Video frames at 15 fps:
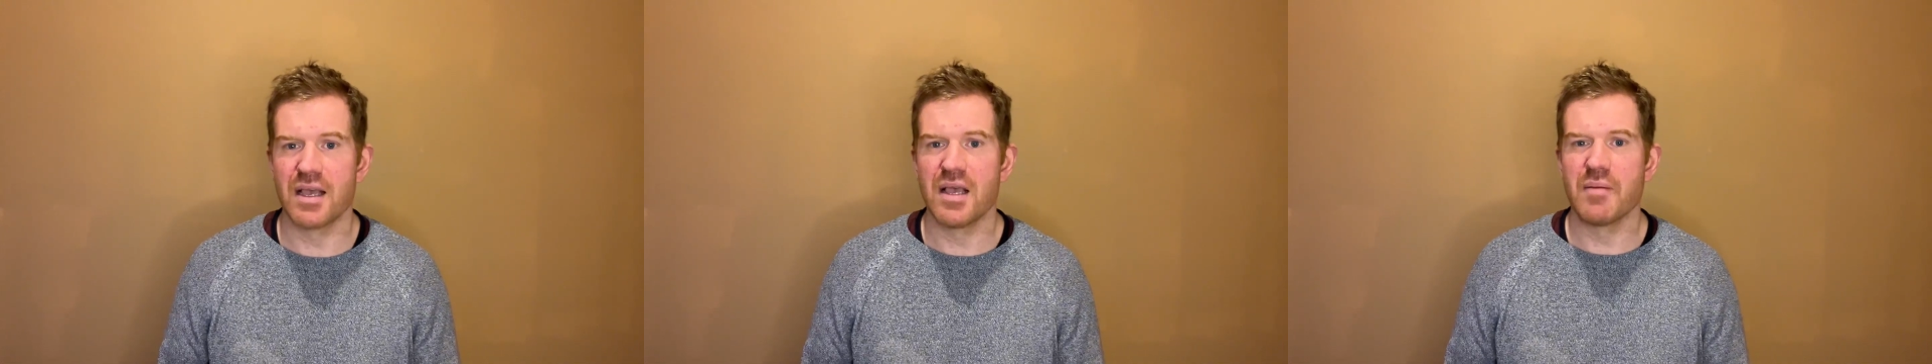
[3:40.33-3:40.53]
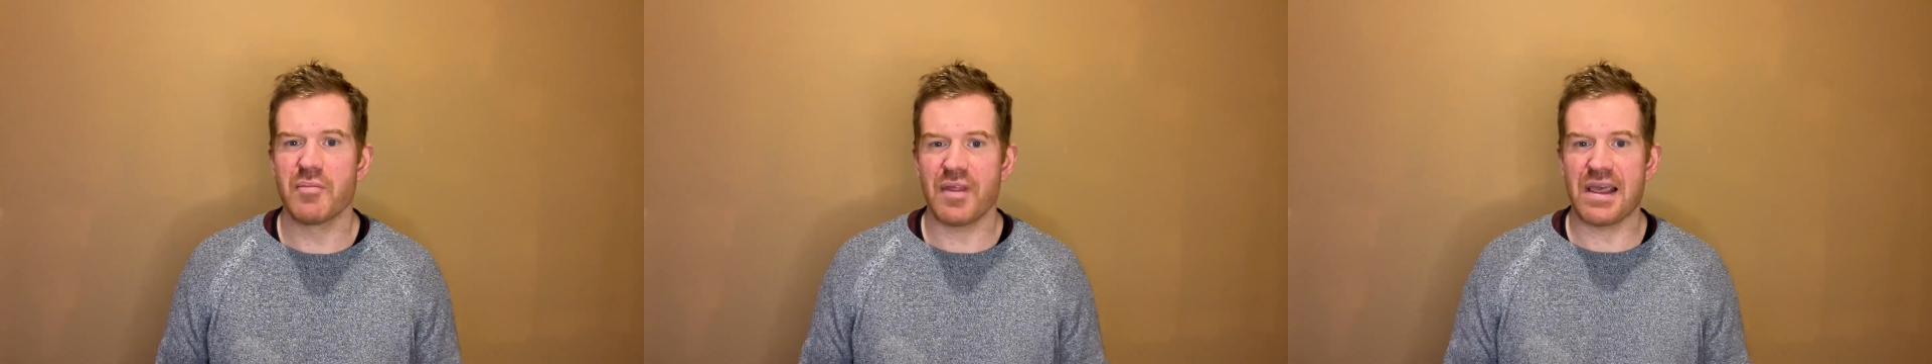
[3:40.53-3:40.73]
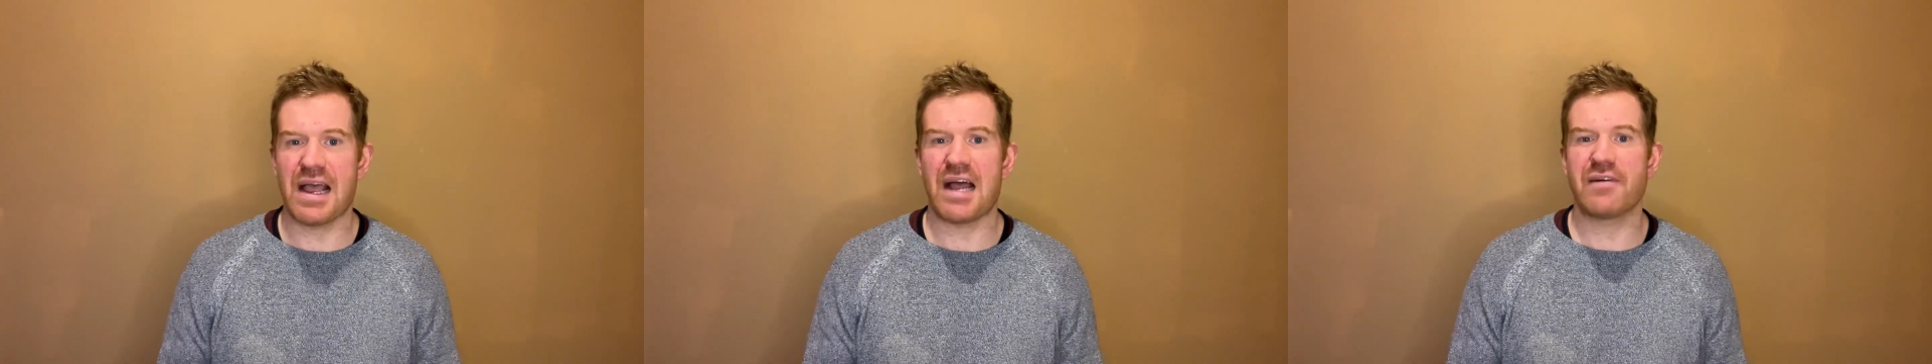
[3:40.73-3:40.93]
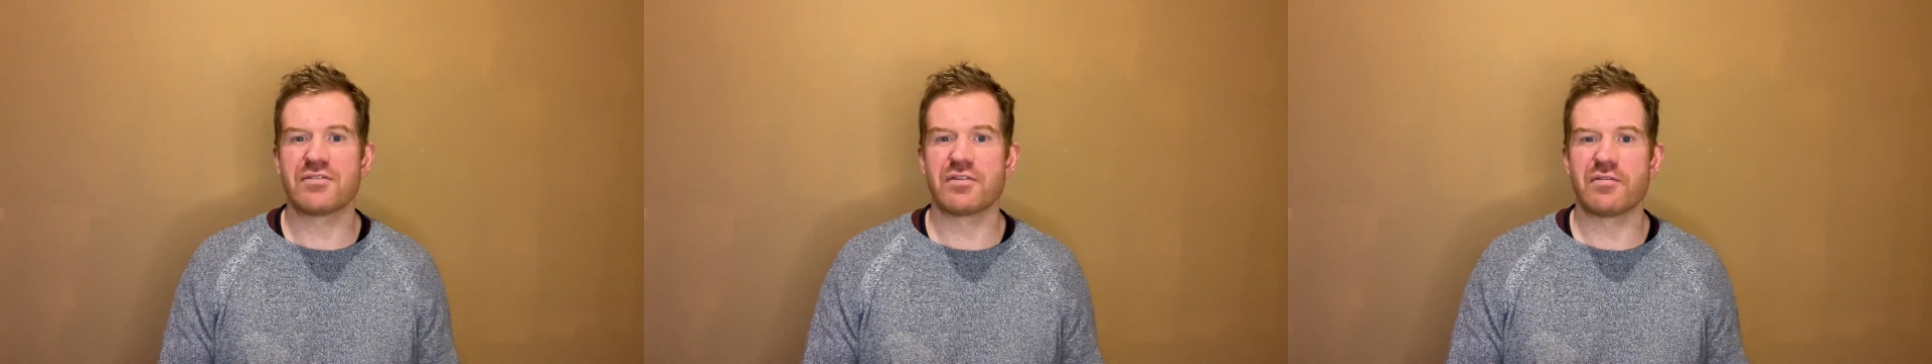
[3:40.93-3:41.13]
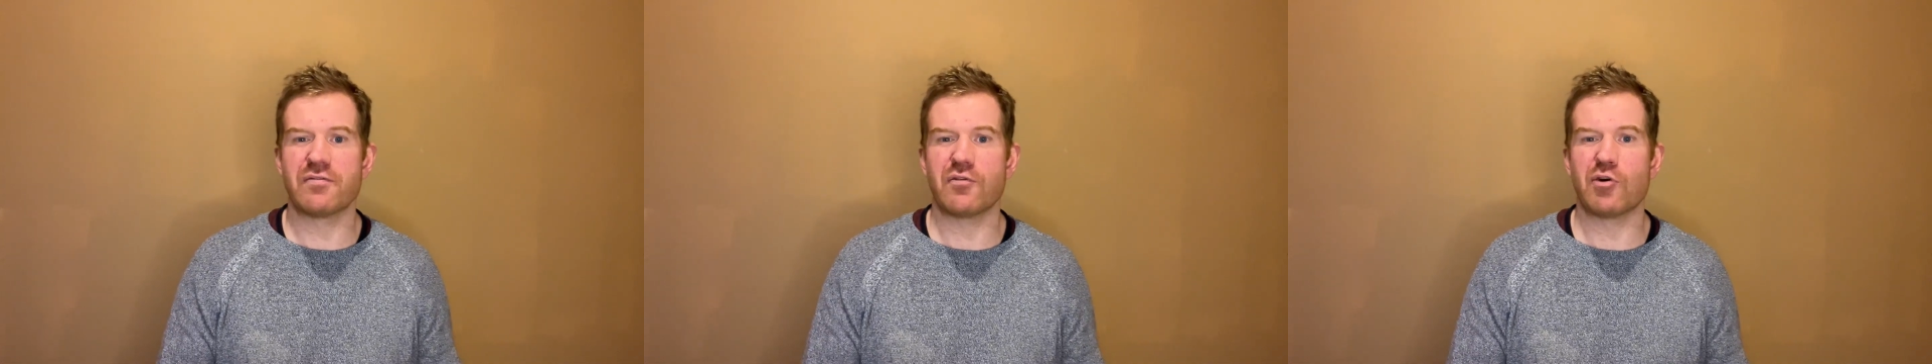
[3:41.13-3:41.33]
but they have to
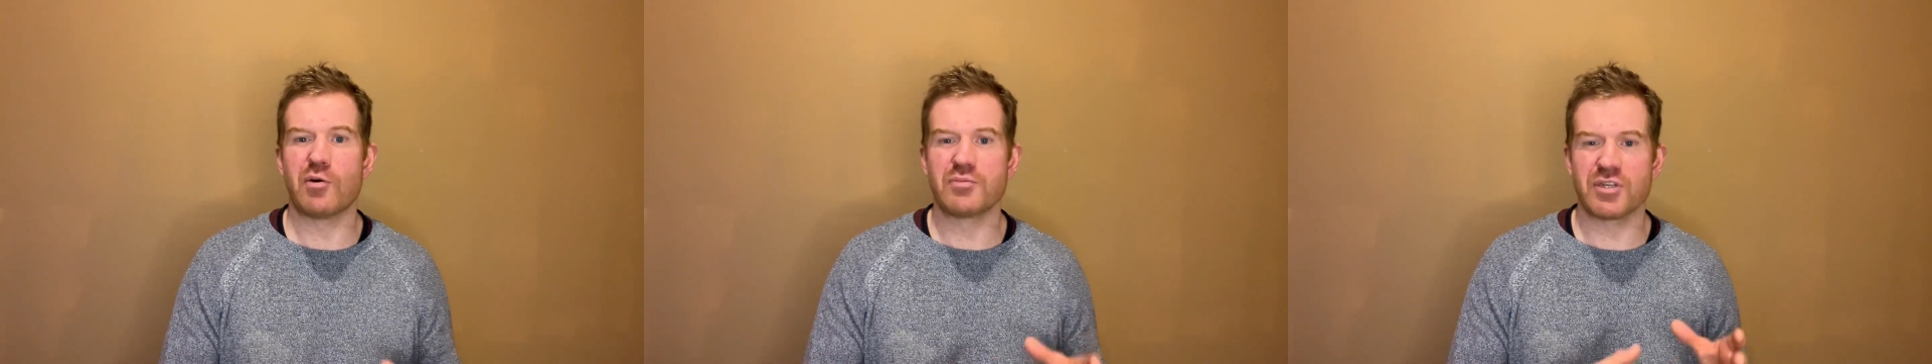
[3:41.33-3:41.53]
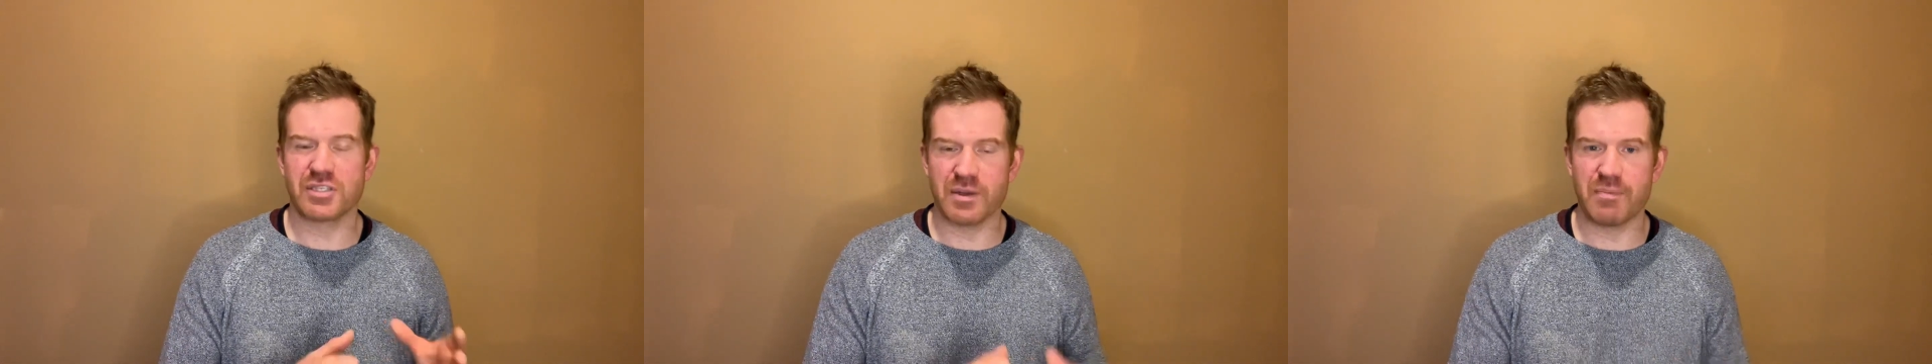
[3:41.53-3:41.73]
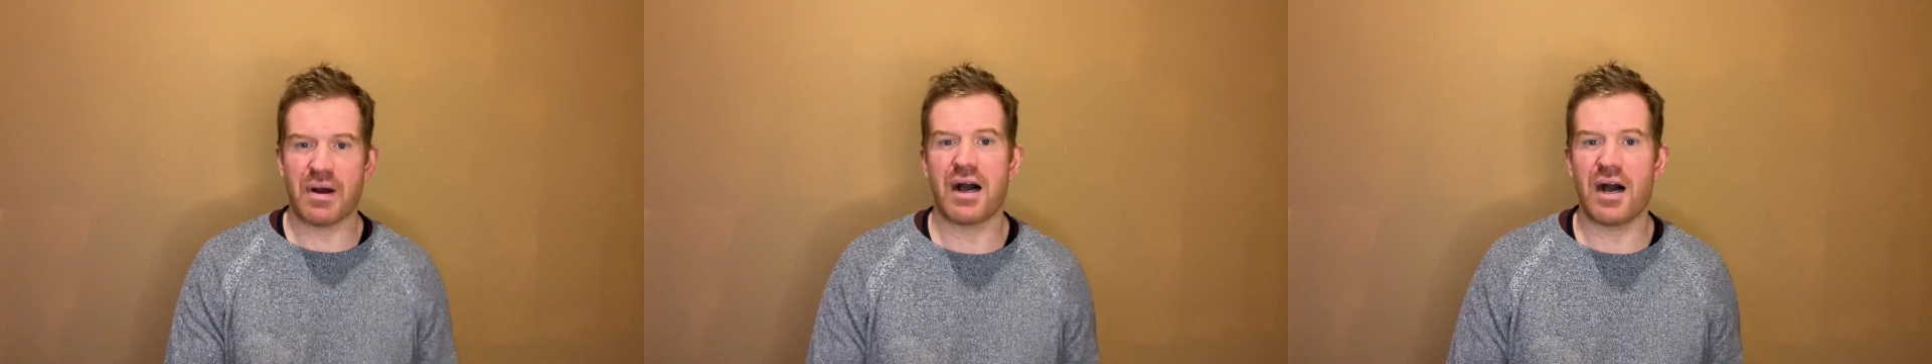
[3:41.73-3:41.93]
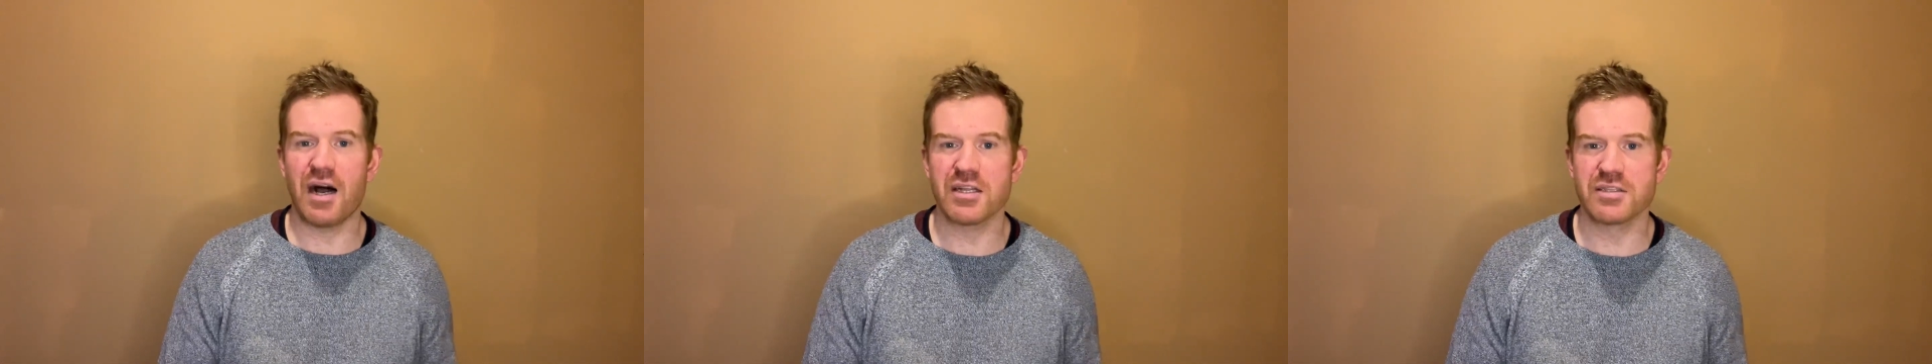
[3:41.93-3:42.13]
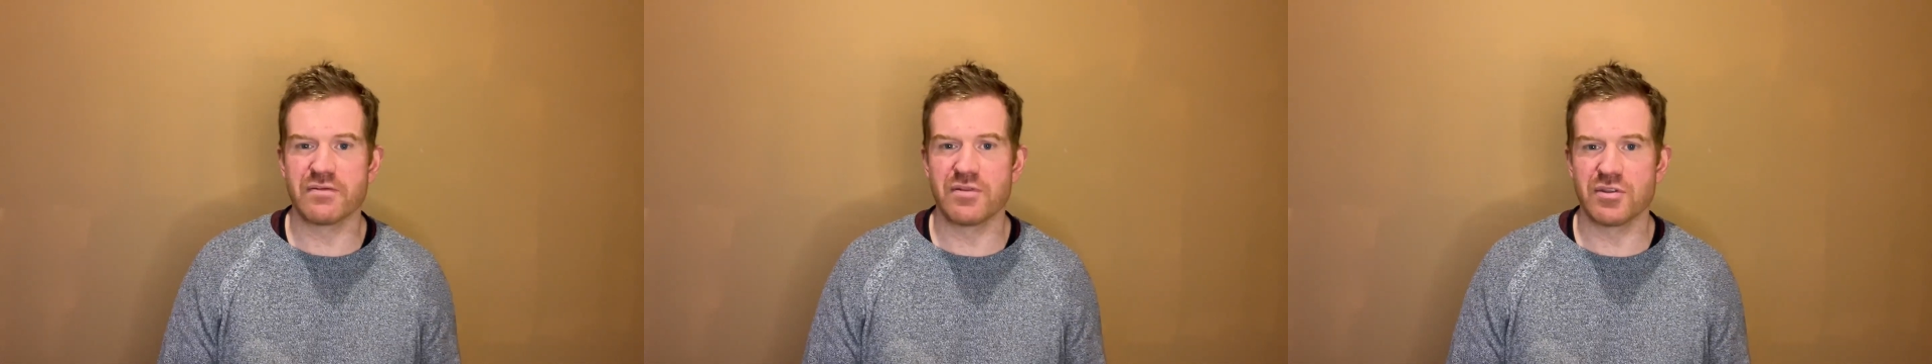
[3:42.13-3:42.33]
form just a
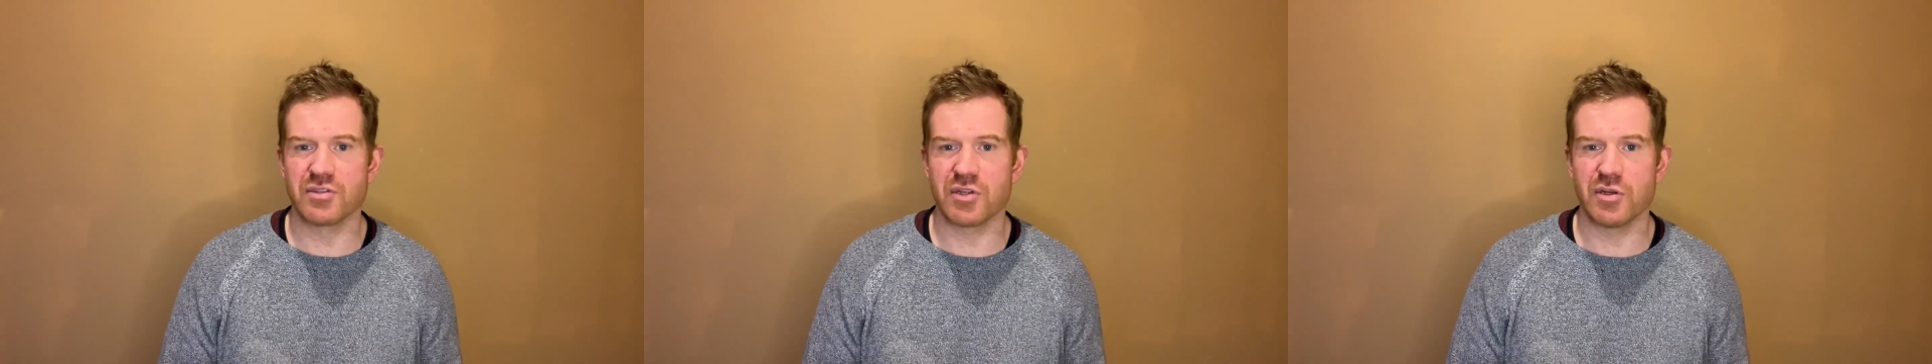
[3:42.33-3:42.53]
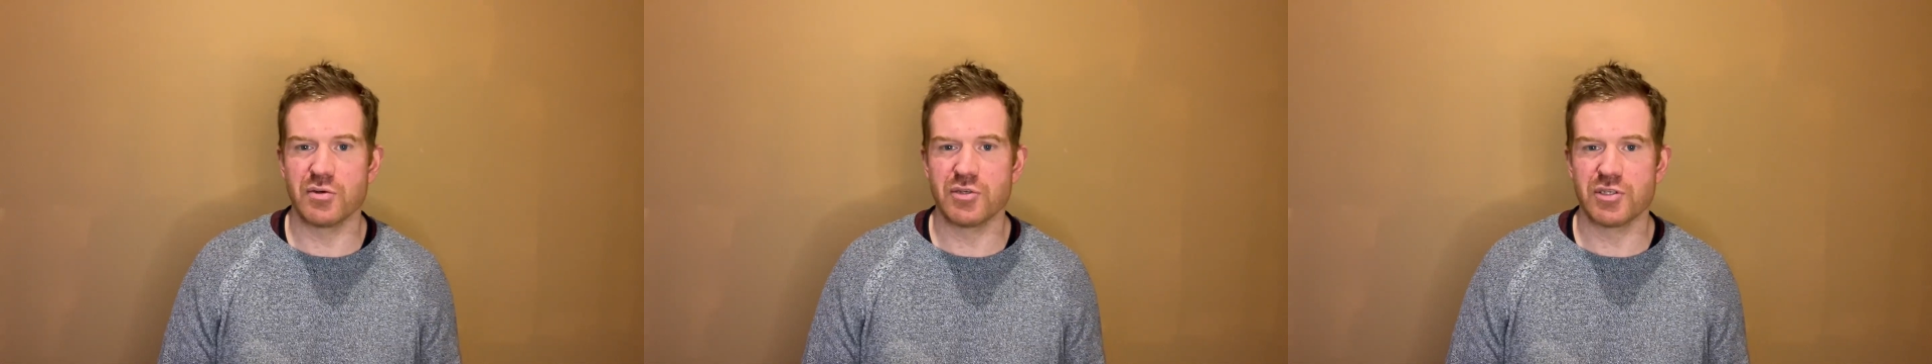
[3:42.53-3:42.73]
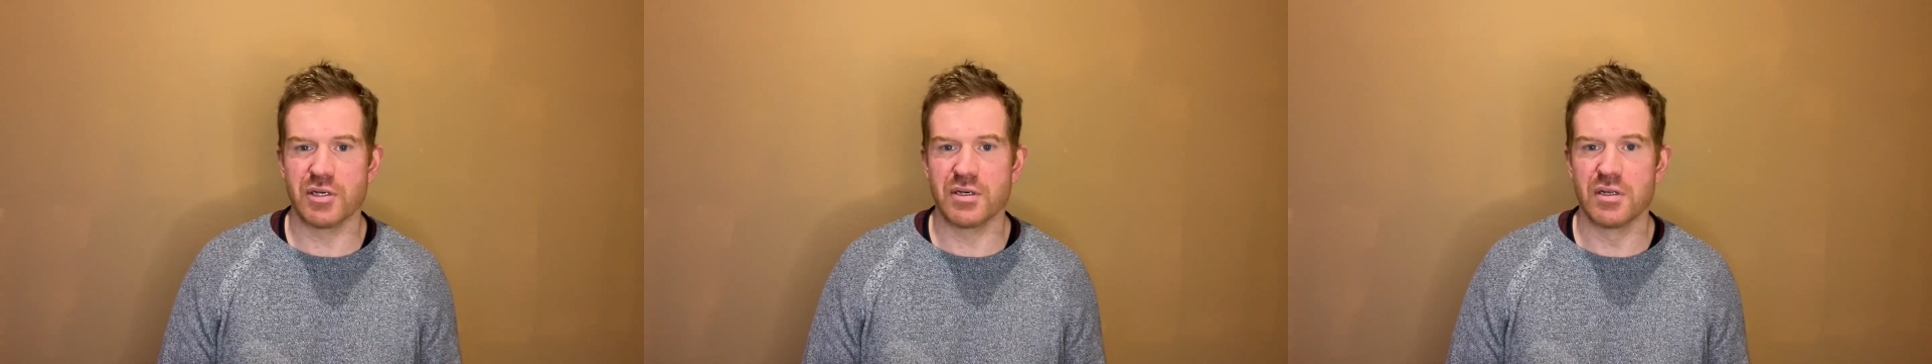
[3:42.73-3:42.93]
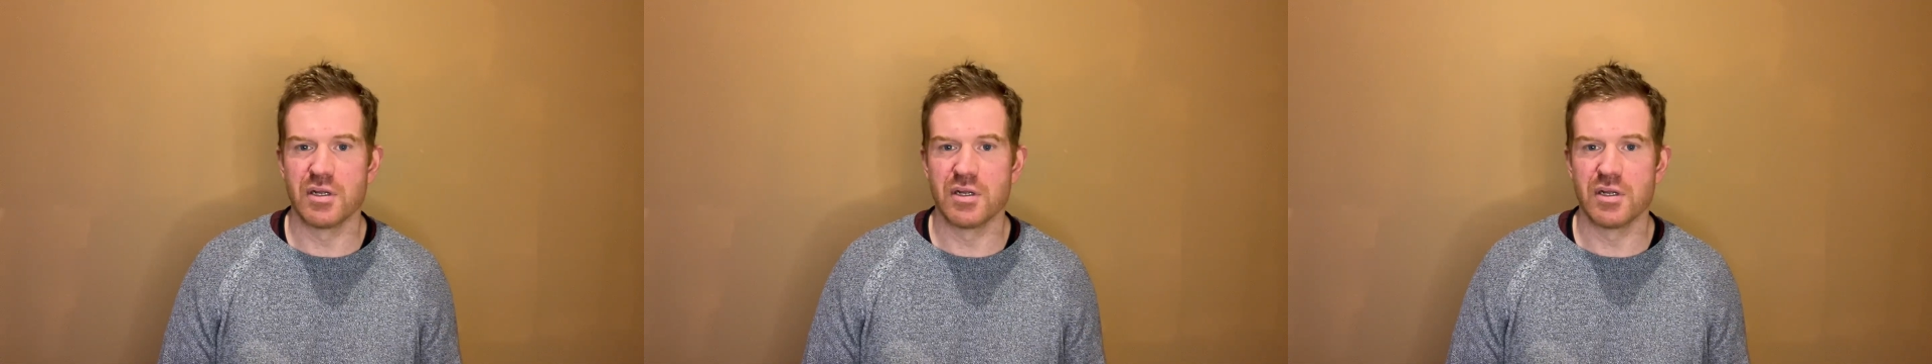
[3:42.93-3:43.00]
part of the solution.